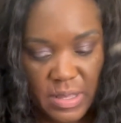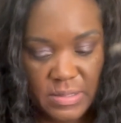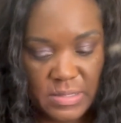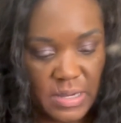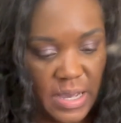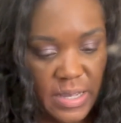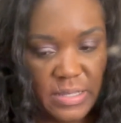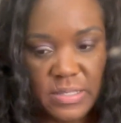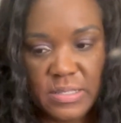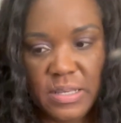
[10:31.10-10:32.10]
That's
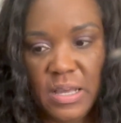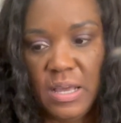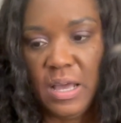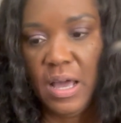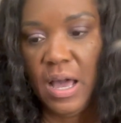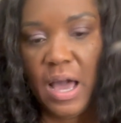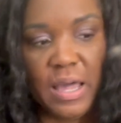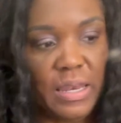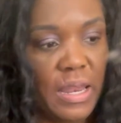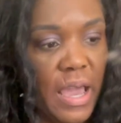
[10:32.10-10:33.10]
nice. I
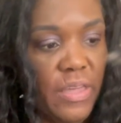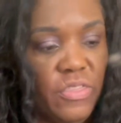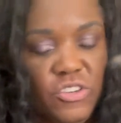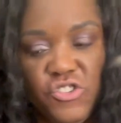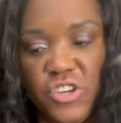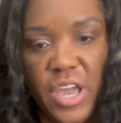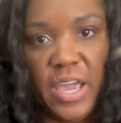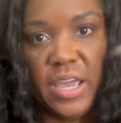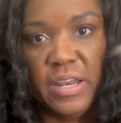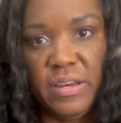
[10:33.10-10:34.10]
like the
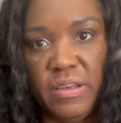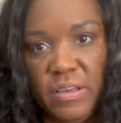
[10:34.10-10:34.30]
chain.